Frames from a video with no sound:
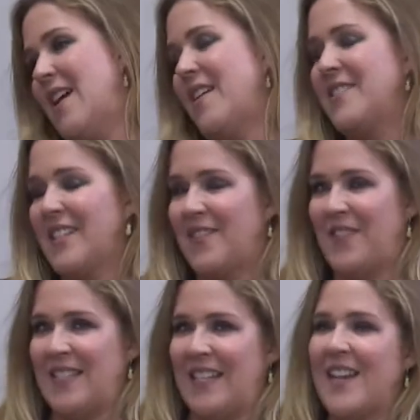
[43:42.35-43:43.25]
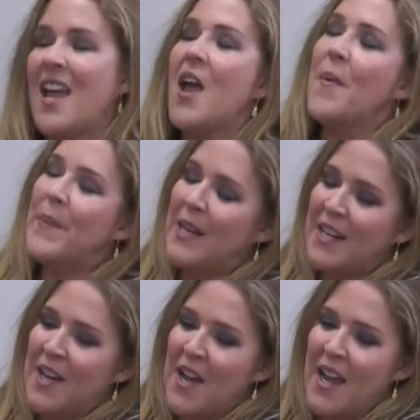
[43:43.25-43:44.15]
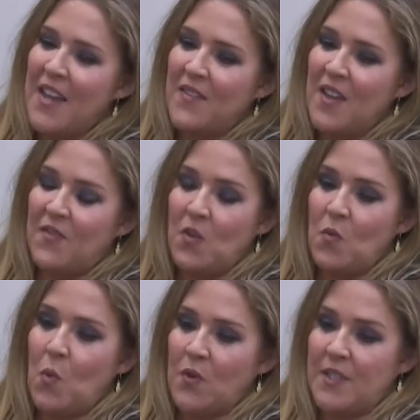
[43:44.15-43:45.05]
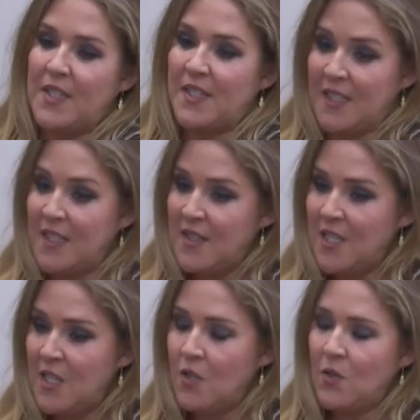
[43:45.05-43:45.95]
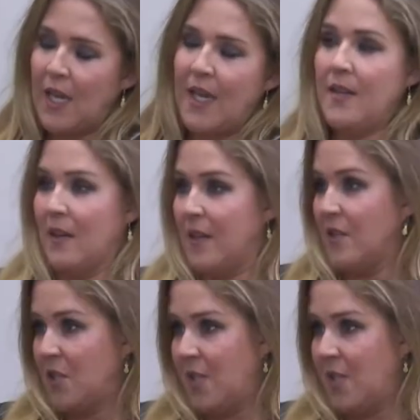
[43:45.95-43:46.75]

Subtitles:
yeah, just visit. But if you want to study in the UK, like our